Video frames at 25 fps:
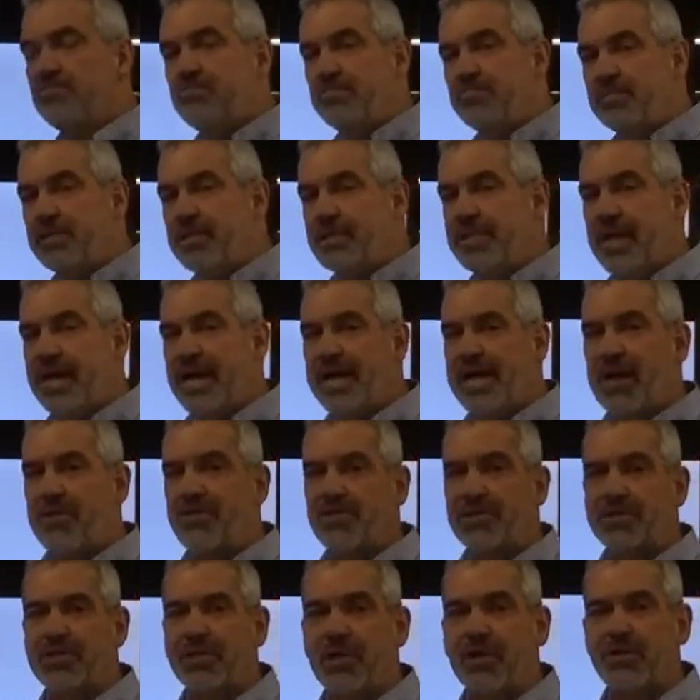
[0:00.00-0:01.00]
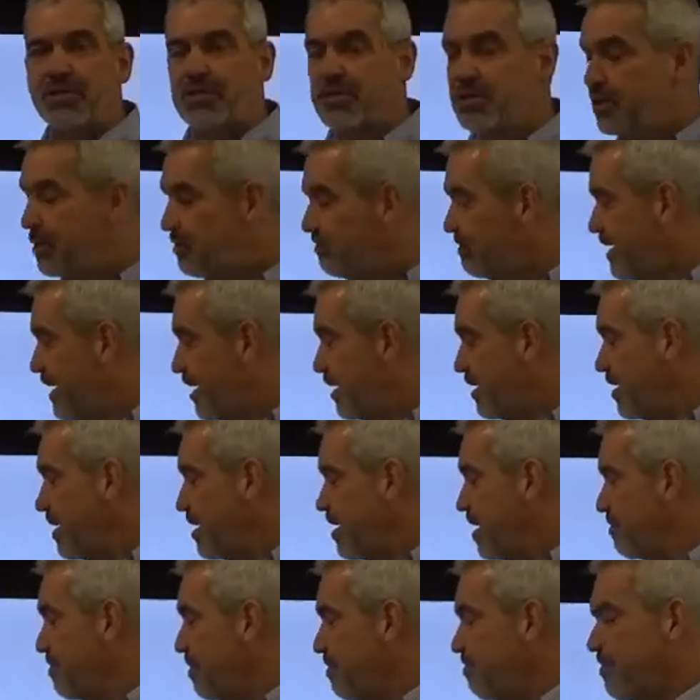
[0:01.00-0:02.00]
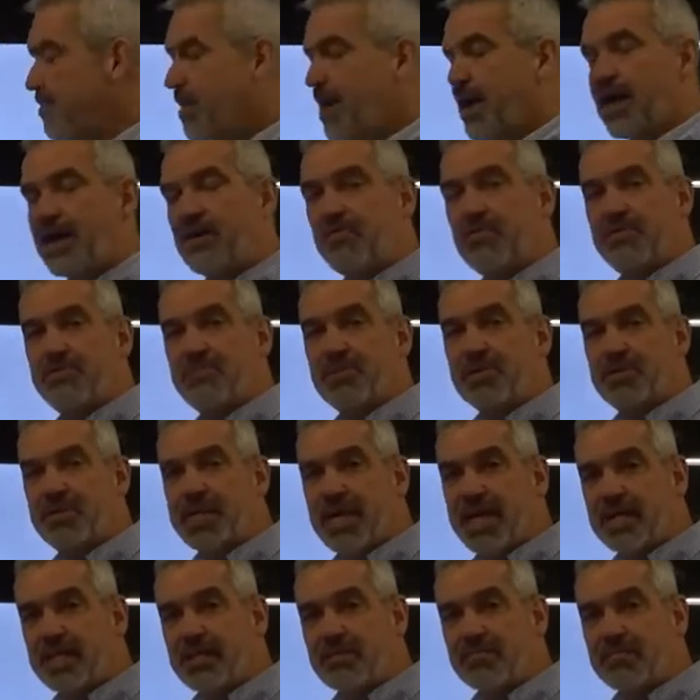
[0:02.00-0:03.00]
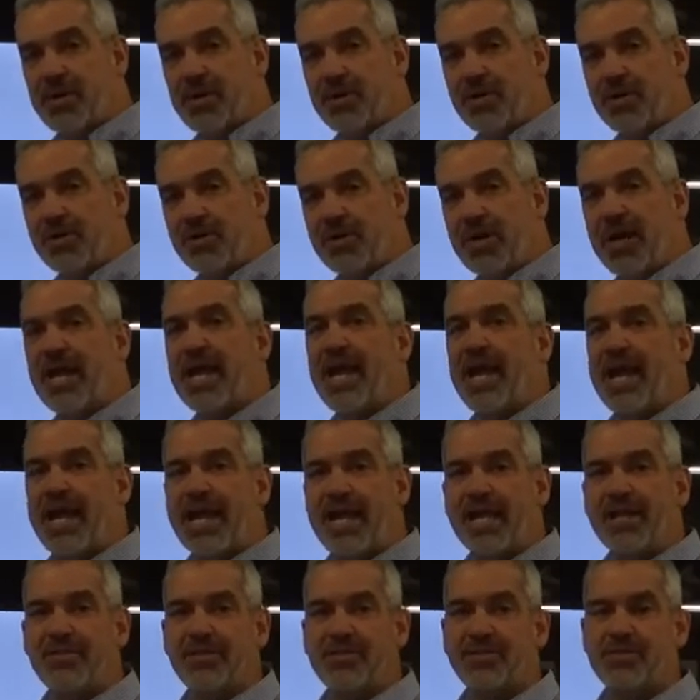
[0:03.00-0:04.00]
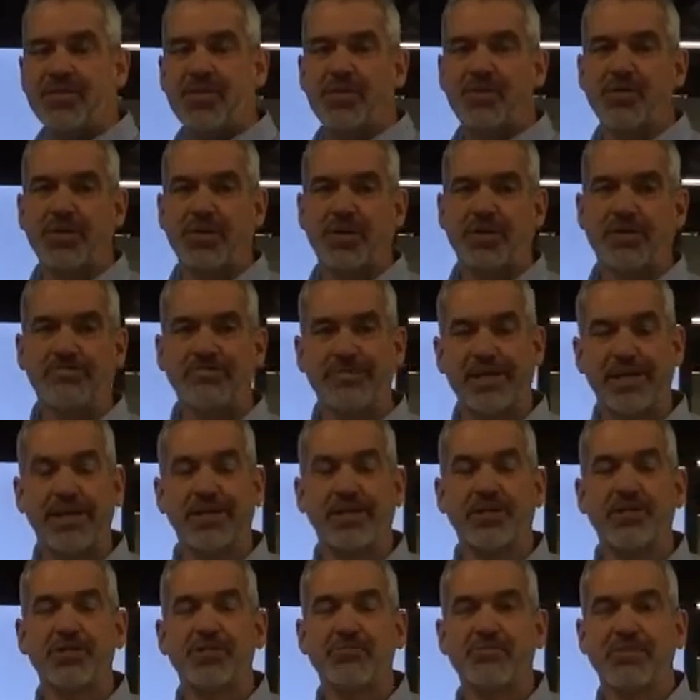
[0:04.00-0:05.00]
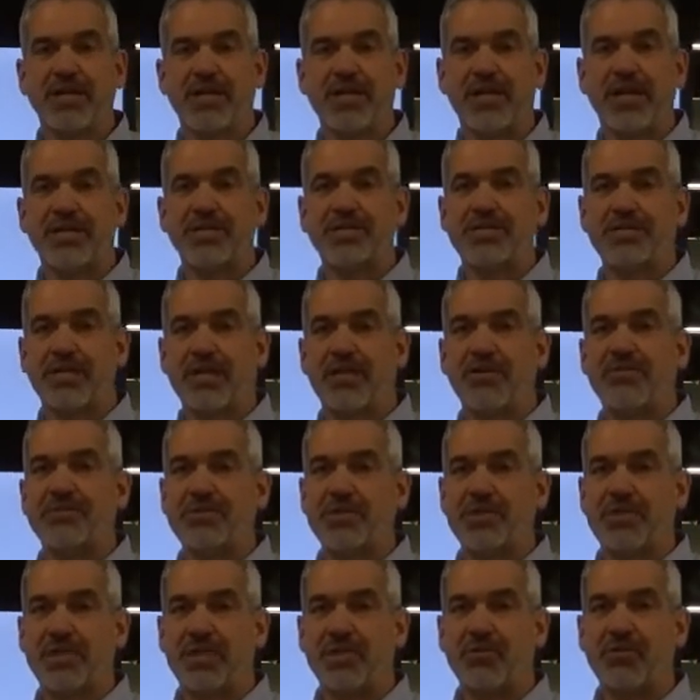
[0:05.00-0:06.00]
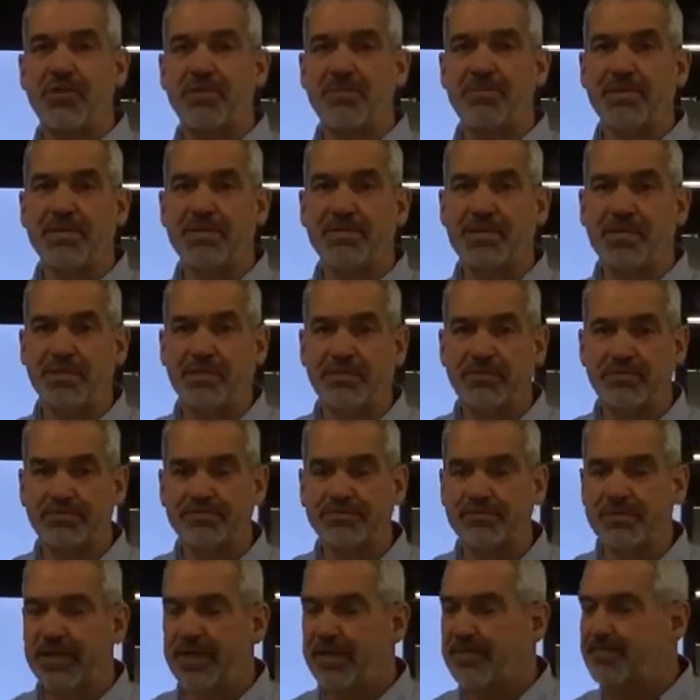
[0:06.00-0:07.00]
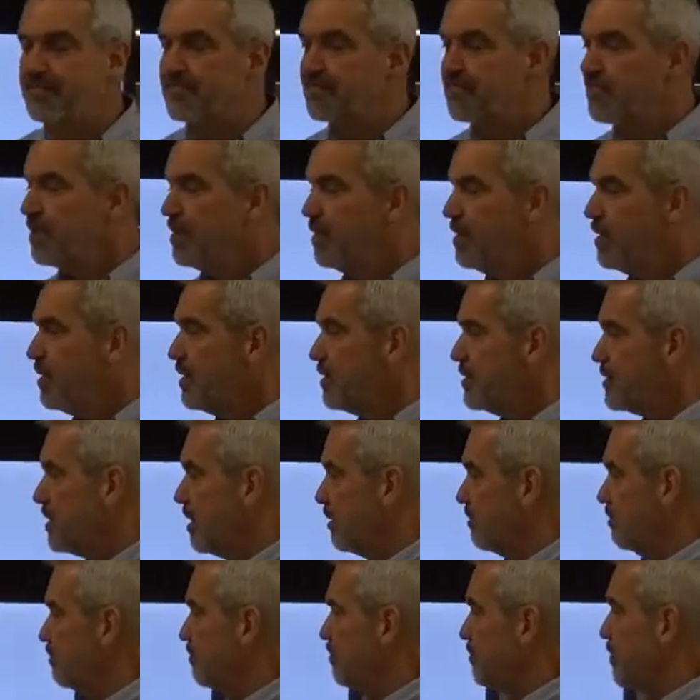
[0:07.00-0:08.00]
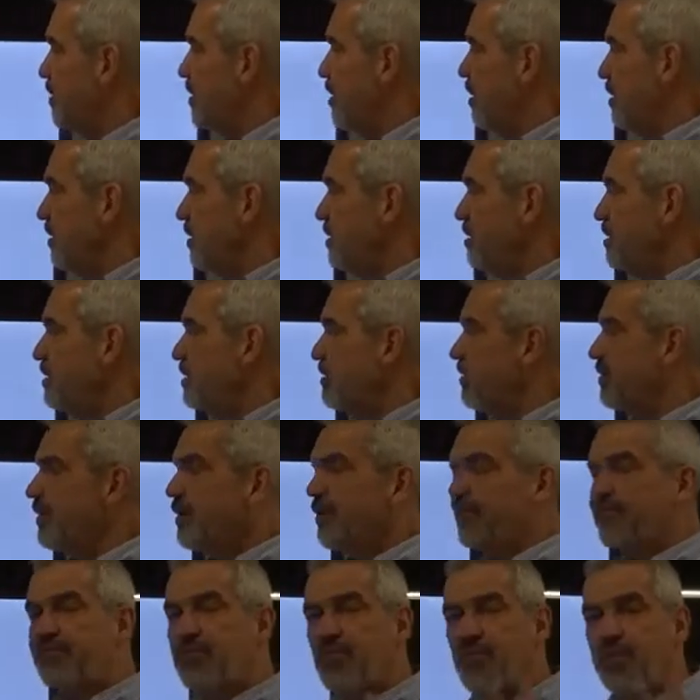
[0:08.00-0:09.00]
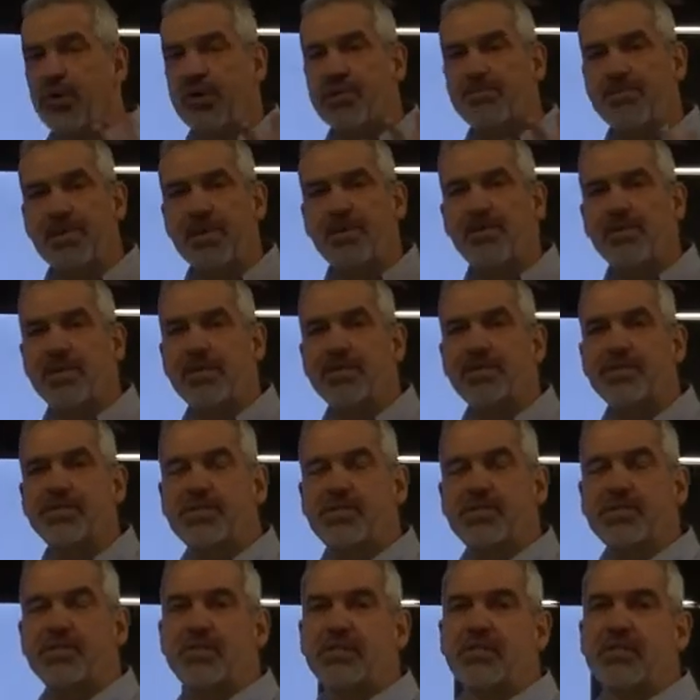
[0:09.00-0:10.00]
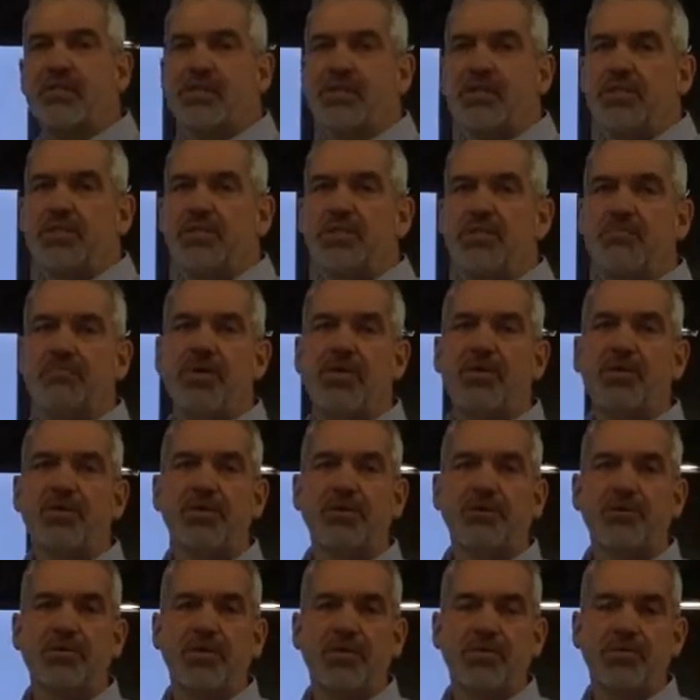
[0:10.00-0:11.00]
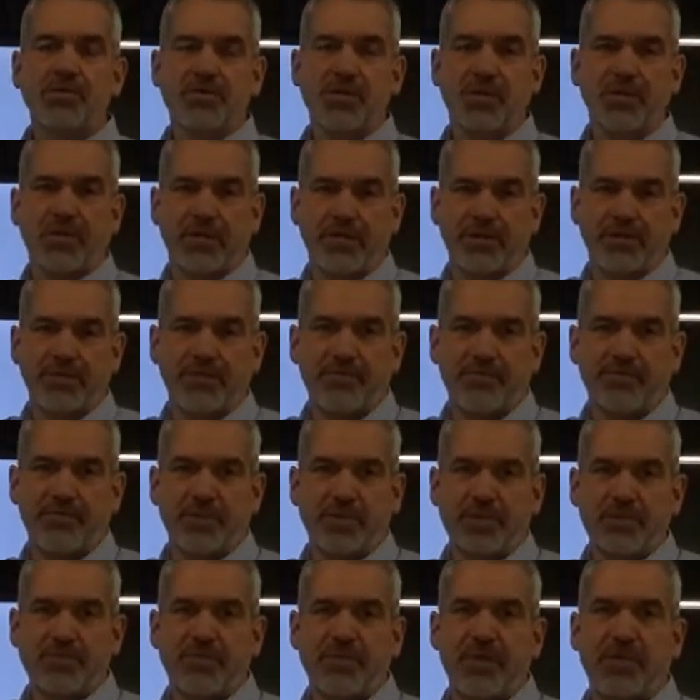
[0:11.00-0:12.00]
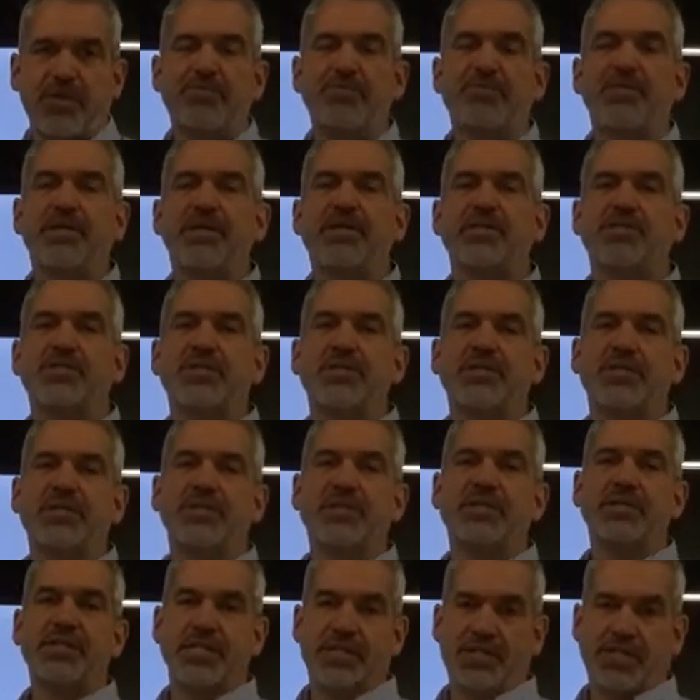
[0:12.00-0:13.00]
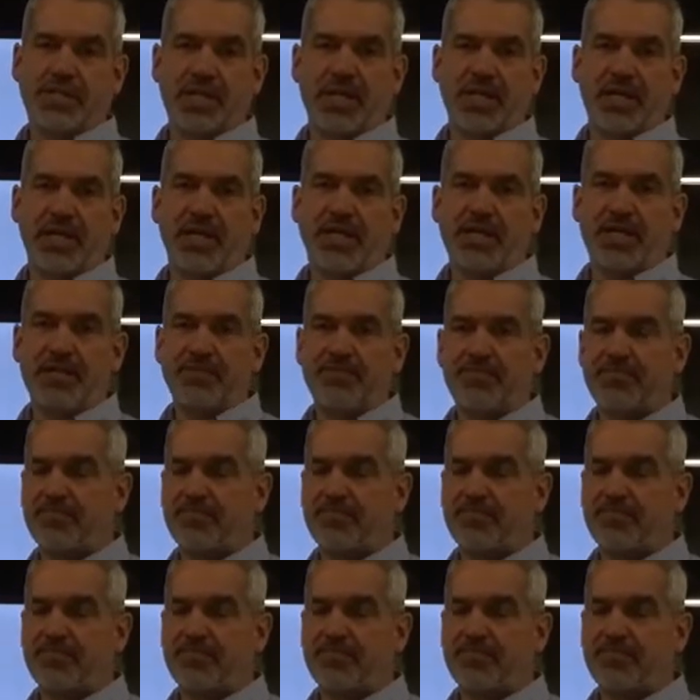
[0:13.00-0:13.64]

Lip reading: today I want to talk to you about how we protect the motor and the circuit and ultimately ourselves and the equipment too, okay? So, there are 4 components to a motor control circuit. First of all, there's the disconnect,